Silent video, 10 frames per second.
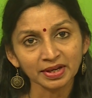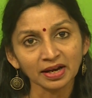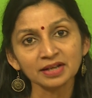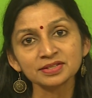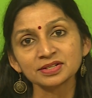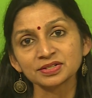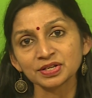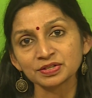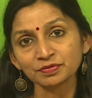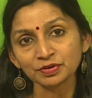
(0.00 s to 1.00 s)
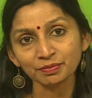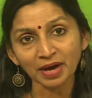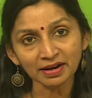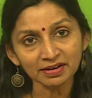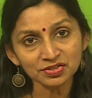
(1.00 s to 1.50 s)
unsuccessful
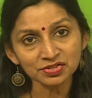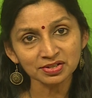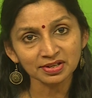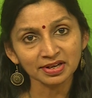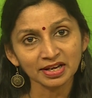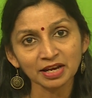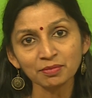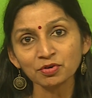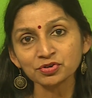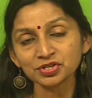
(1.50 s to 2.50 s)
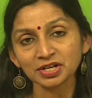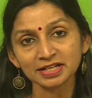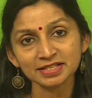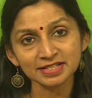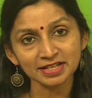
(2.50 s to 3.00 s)
marriage, emotional
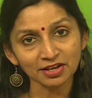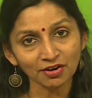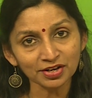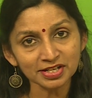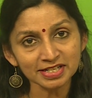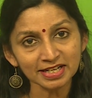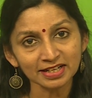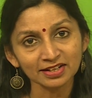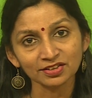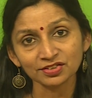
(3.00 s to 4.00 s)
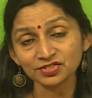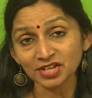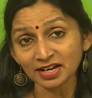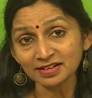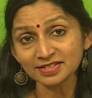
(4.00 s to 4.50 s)
insecurity,
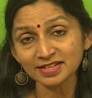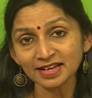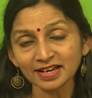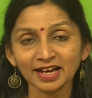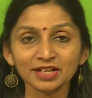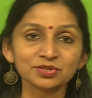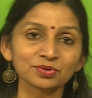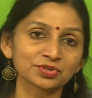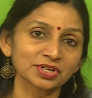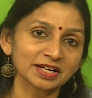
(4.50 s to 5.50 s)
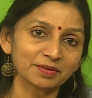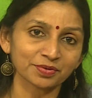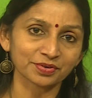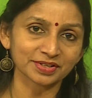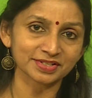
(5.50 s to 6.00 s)
jealousy and social
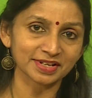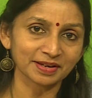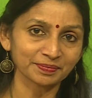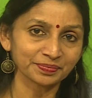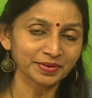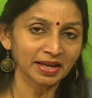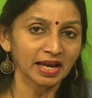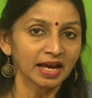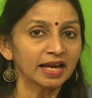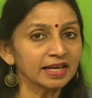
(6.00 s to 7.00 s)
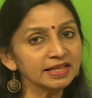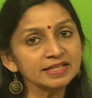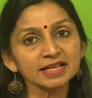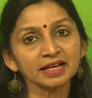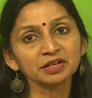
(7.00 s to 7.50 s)
hypocrisy. In the
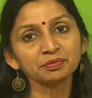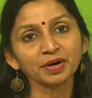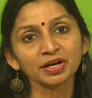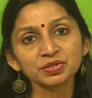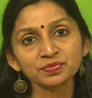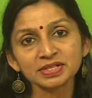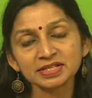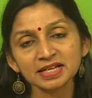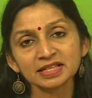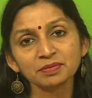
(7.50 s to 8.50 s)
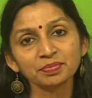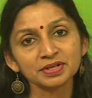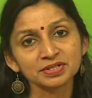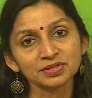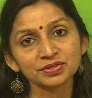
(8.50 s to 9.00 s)
second part, we see the
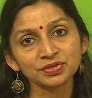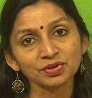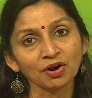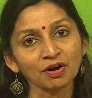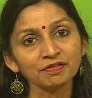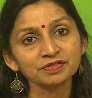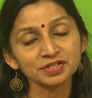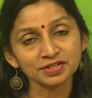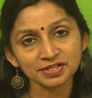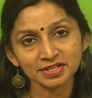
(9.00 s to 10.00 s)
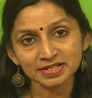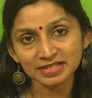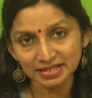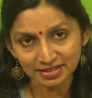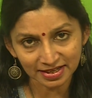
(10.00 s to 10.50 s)
presence of Tertius
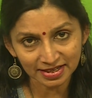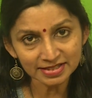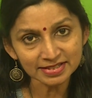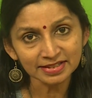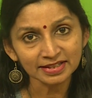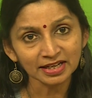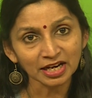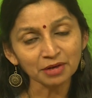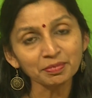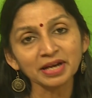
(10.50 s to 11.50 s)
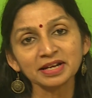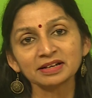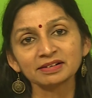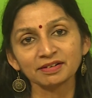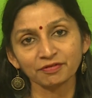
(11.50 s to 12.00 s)
Lydgate, a
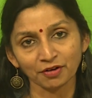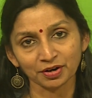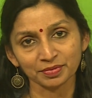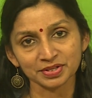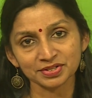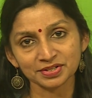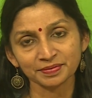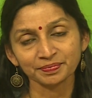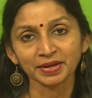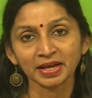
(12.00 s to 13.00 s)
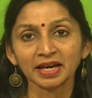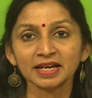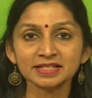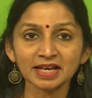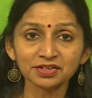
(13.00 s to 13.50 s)
medical reformist.
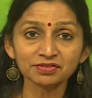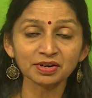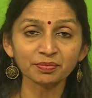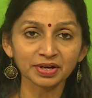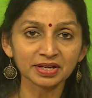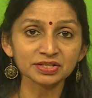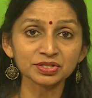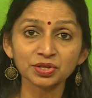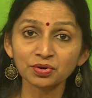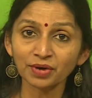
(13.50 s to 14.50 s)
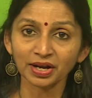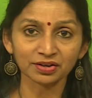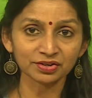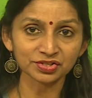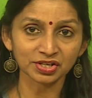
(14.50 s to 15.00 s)
His entry brings new
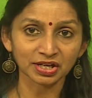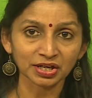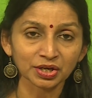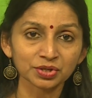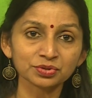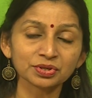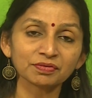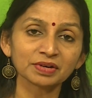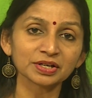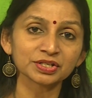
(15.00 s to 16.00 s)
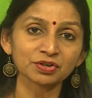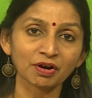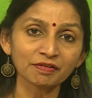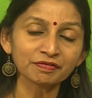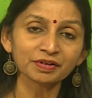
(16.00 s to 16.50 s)
energy to the village
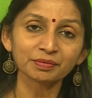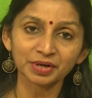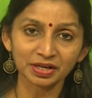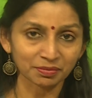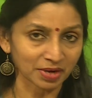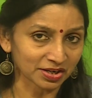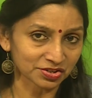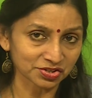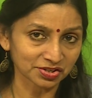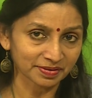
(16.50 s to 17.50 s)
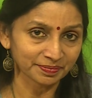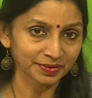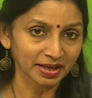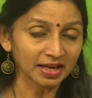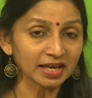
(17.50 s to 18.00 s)
of Middlemarch.
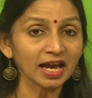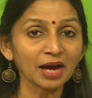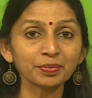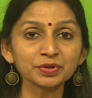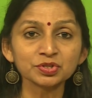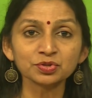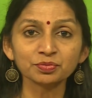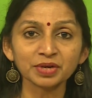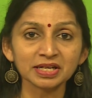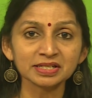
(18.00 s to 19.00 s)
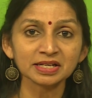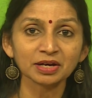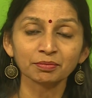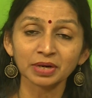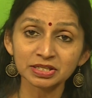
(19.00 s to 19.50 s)
He happens to meet
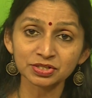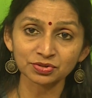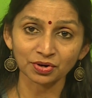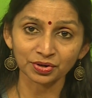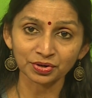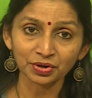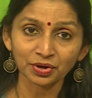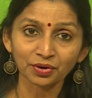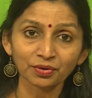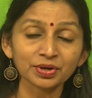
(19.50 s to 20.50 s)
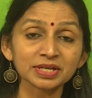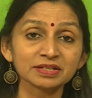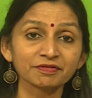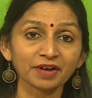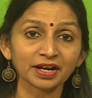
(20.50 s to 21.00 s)
Bulstrode, who is
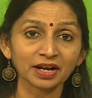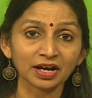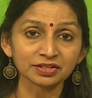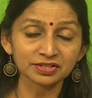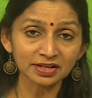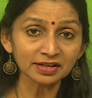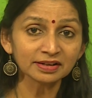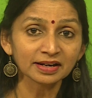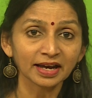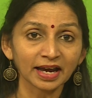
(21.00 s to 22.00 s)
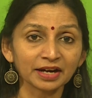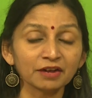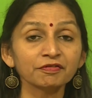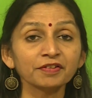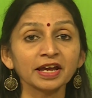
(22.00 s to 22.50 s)
a financier and a
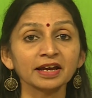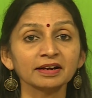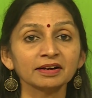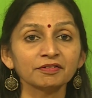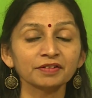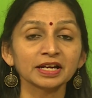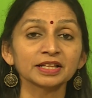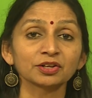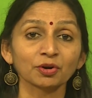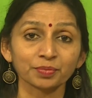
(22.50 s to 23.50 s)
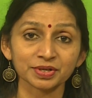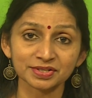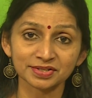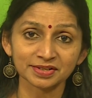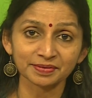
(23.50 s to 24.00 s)
fake philanthropist.